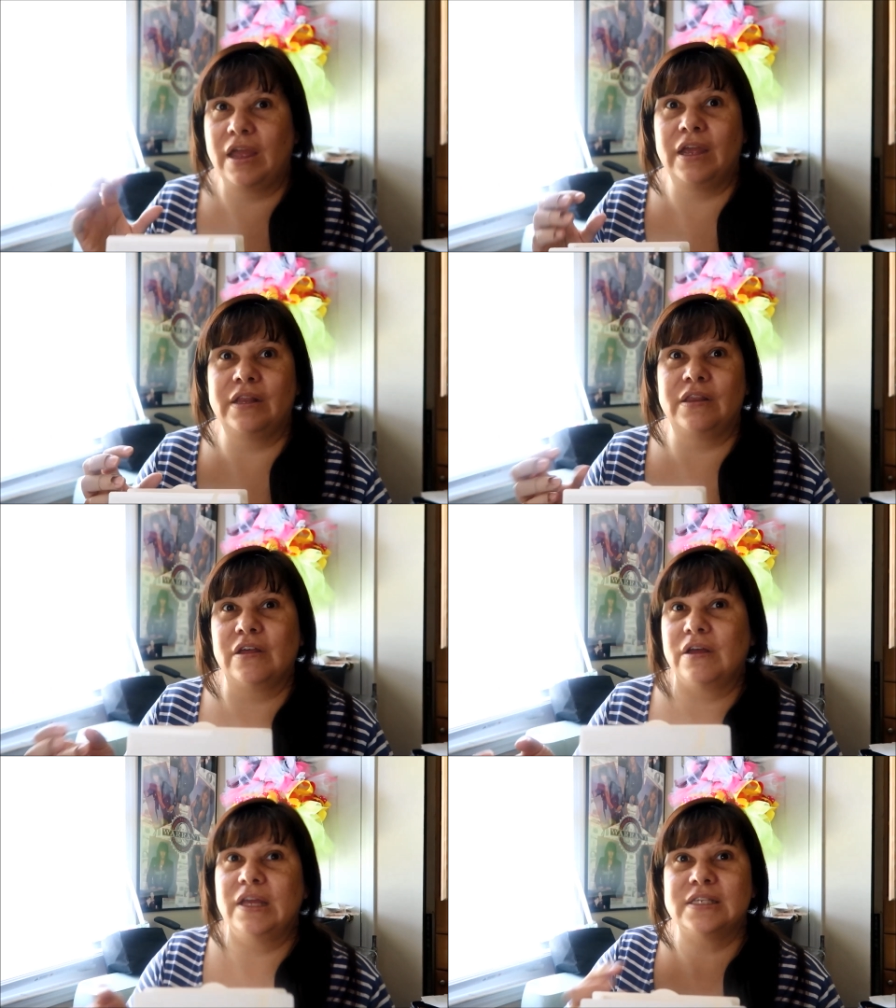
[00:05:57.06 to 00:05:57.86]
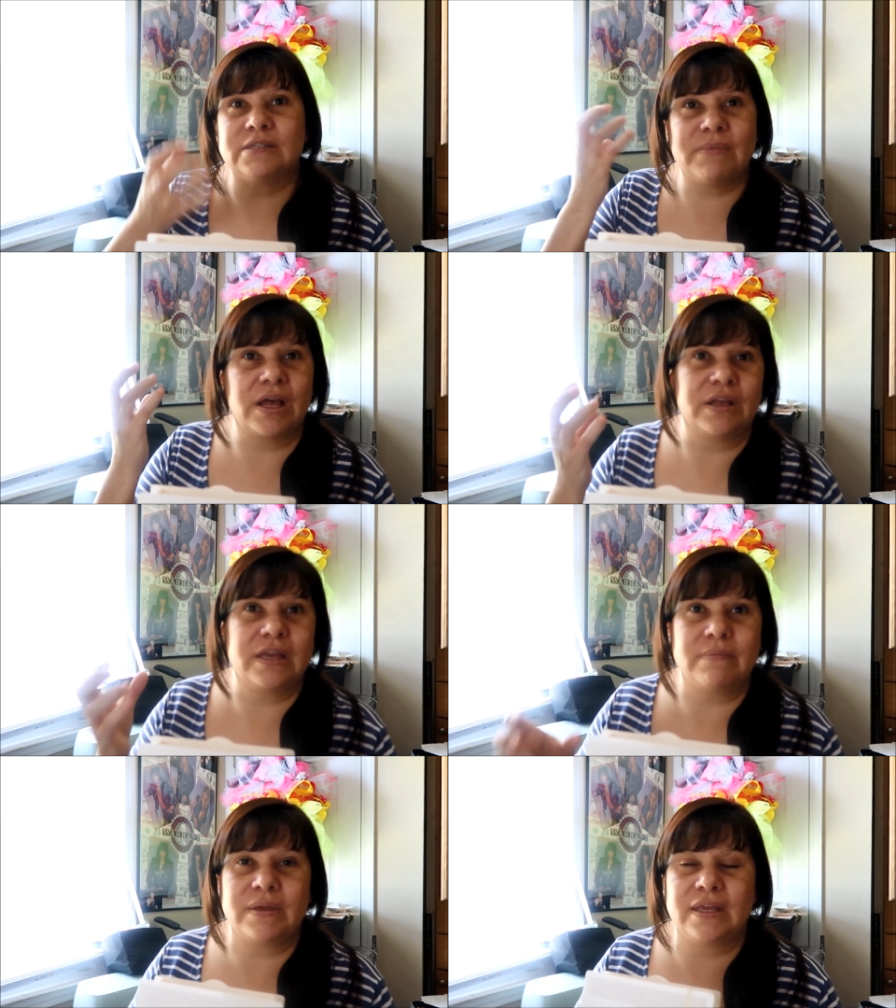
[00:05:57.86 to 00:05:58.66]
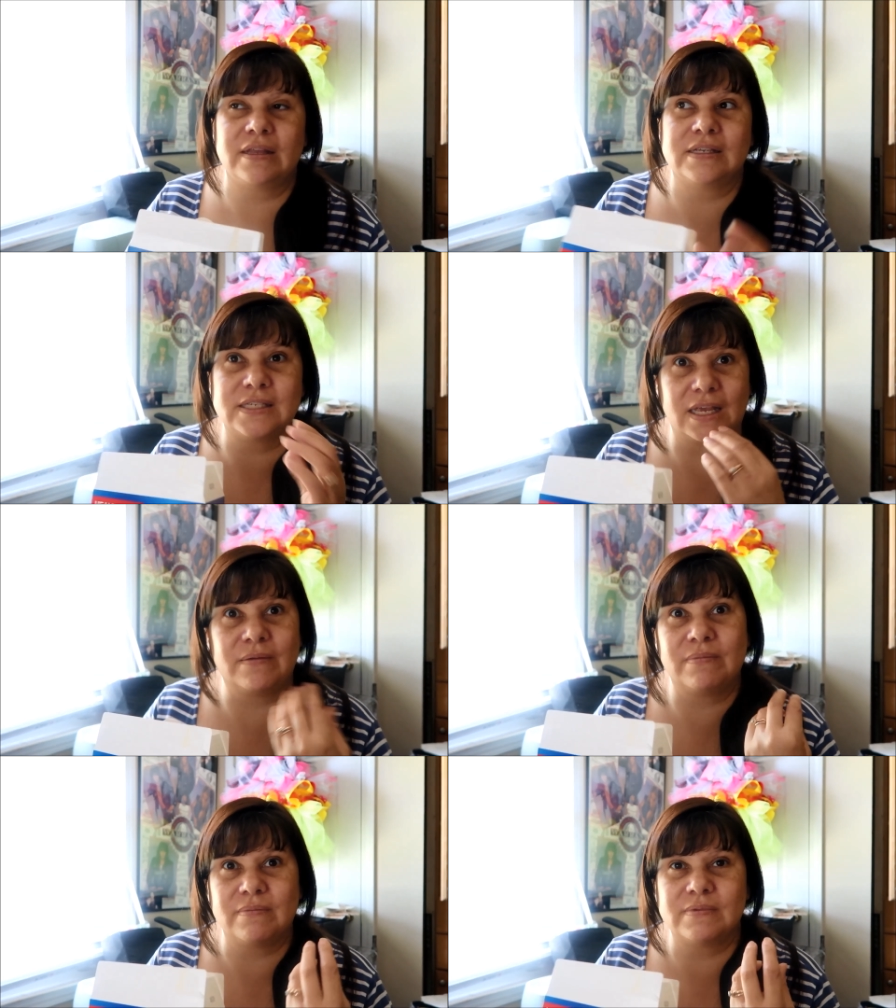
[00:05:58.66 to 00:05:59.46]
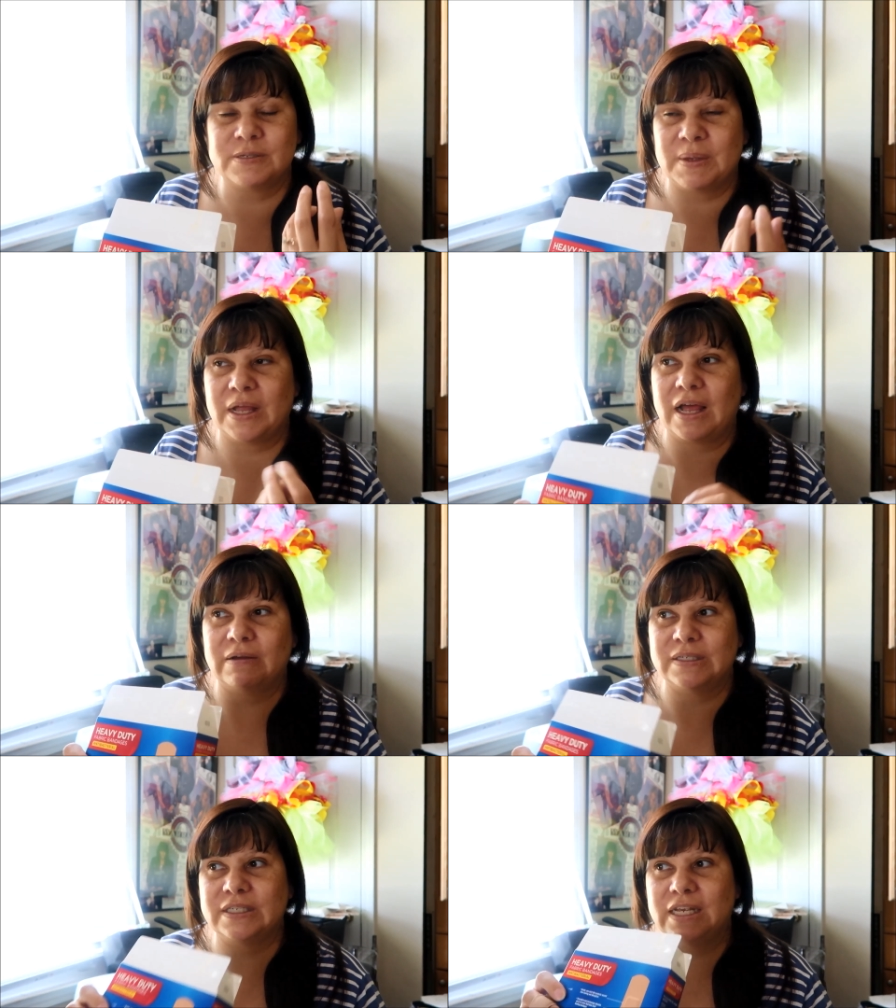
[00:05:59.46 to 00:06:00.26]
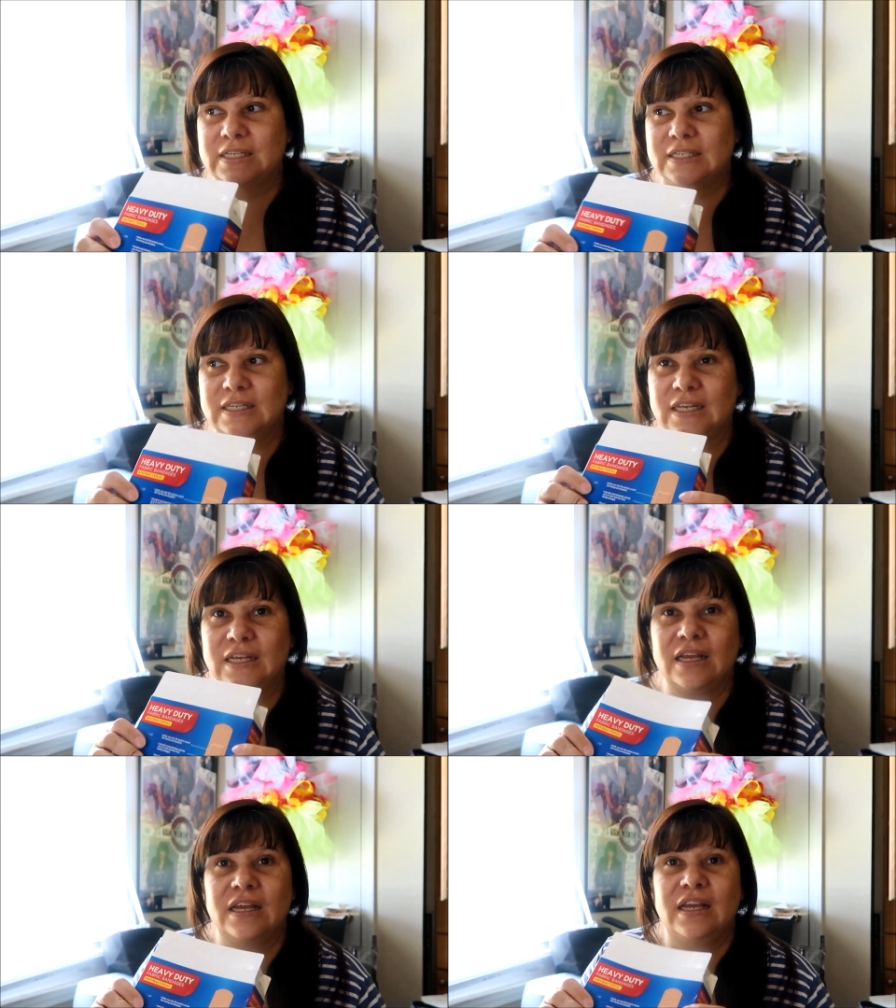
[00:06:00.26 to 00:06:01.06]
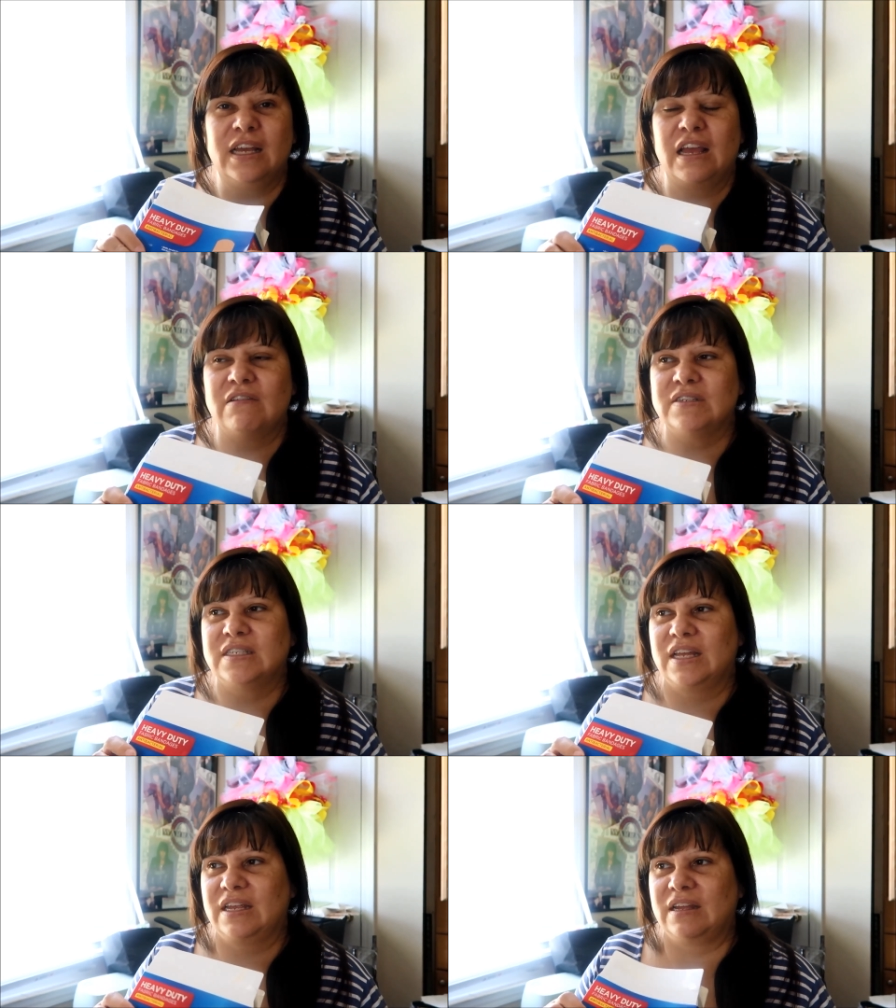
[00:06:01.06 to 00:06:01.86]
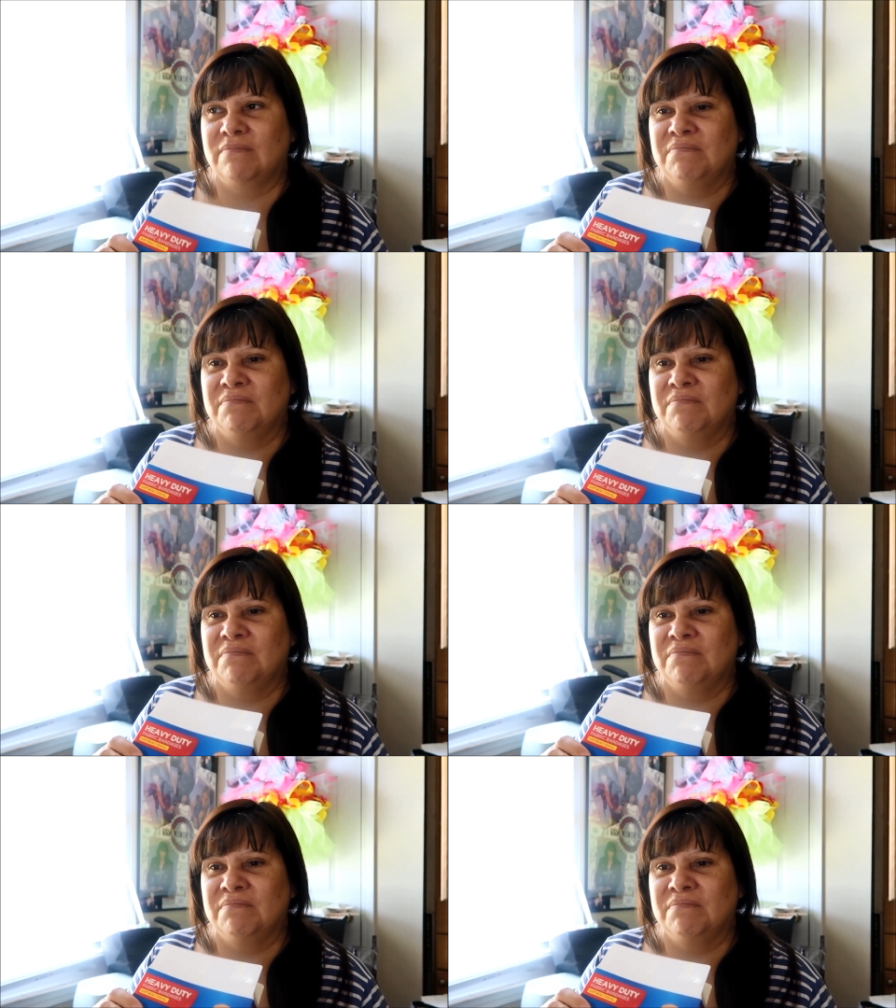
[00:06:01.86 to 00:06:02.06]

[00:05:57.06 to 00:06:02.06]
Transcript: and the smell hit me, the same smell I was tasting. It was like,